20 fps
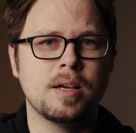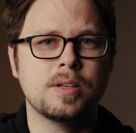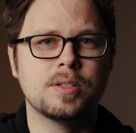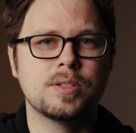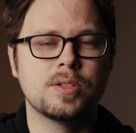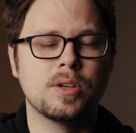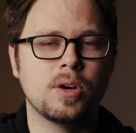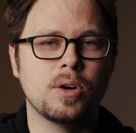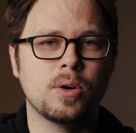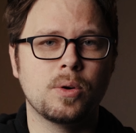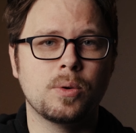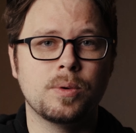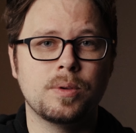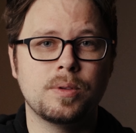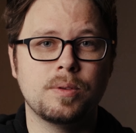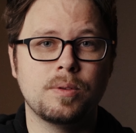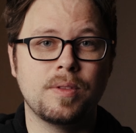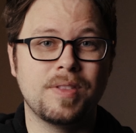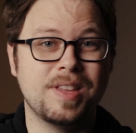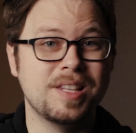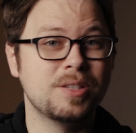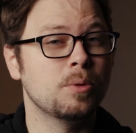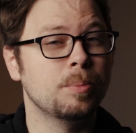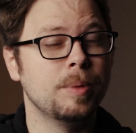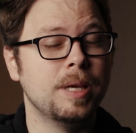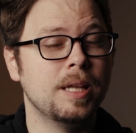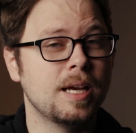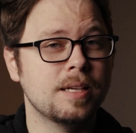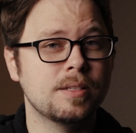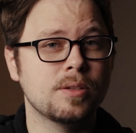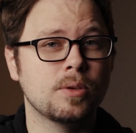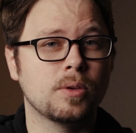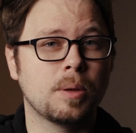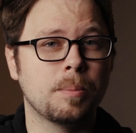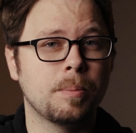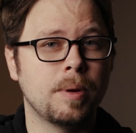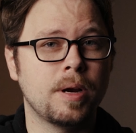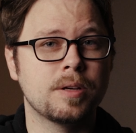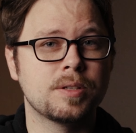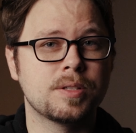So this will be a nice little
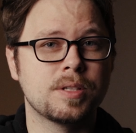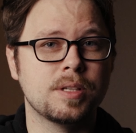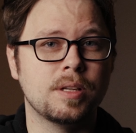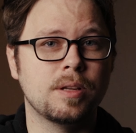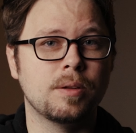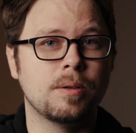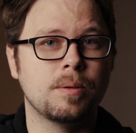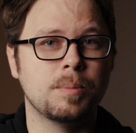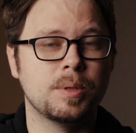comparison